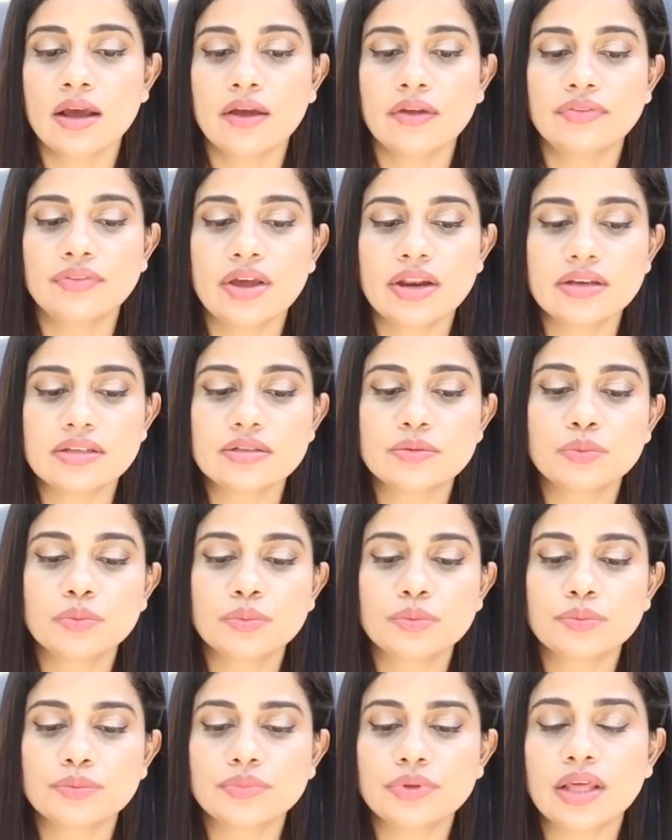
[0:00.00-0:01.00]
There
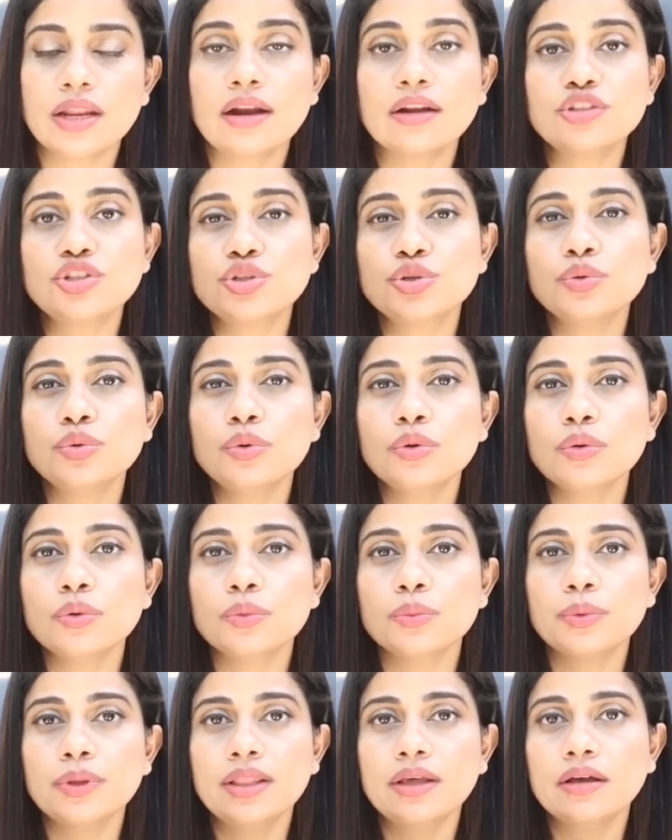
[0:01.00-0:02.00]
are two
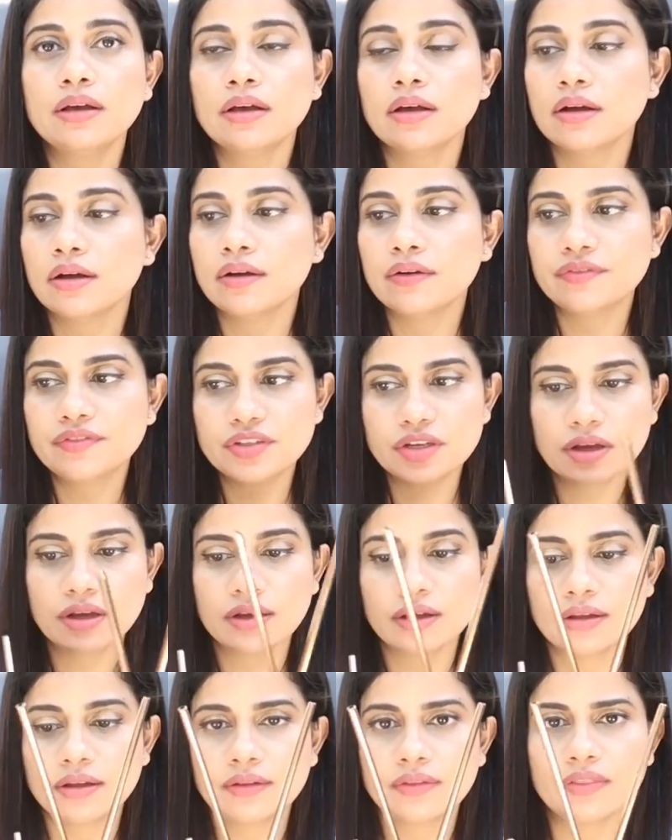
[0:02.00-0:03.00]
with a curved
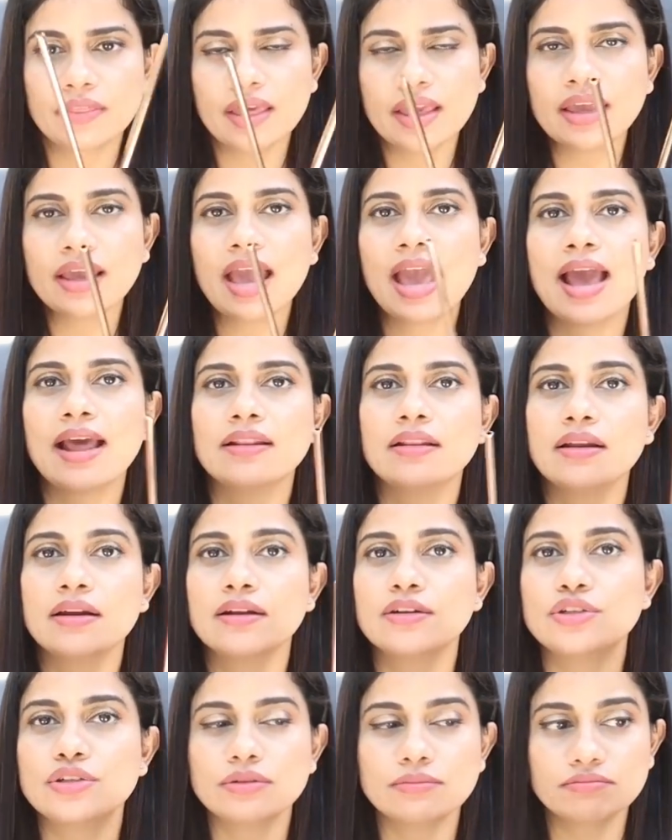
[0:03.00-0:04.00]
thing, and there are